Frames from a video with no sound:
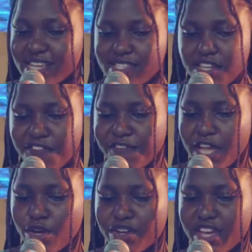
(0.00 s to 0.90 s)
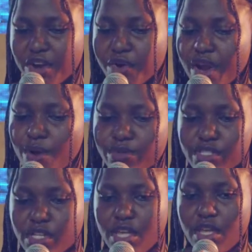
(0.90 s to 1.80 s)
the seed fell on the
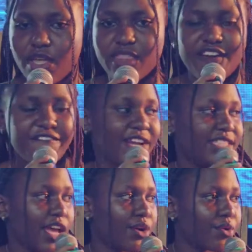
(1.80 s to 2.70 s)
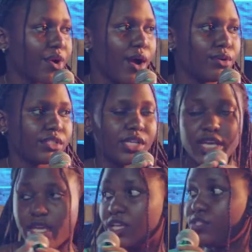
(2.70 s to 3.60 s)
ground, the fertile ground,
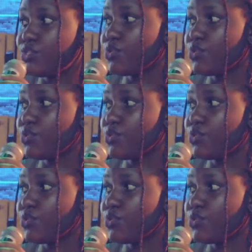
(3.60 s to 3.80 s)
its